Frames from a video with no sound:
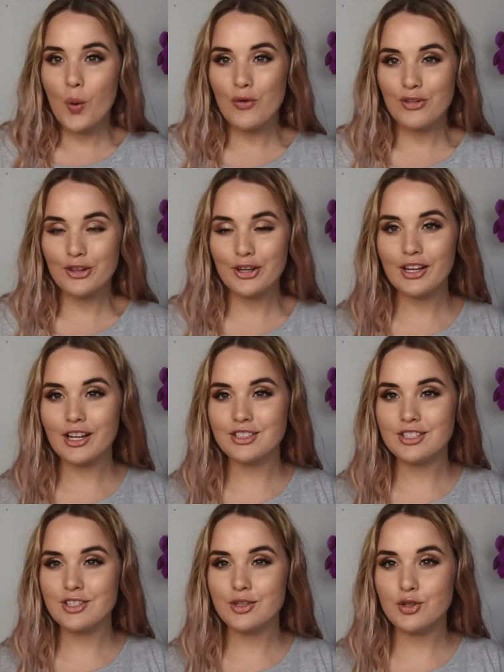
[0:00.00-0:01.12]
off the look, I'll
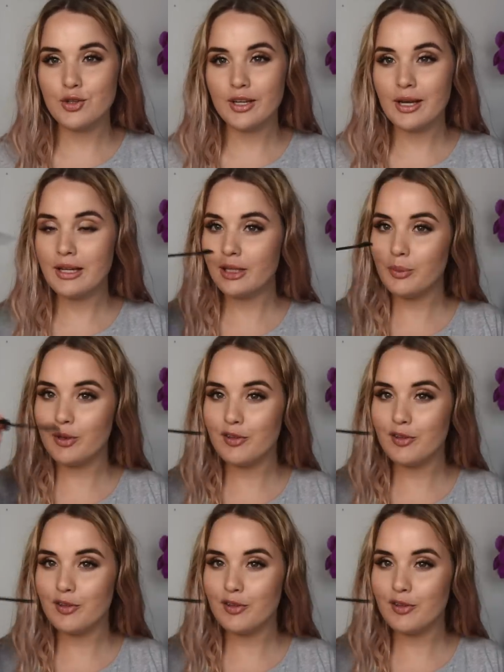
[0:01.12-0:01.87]
just be doing a little bit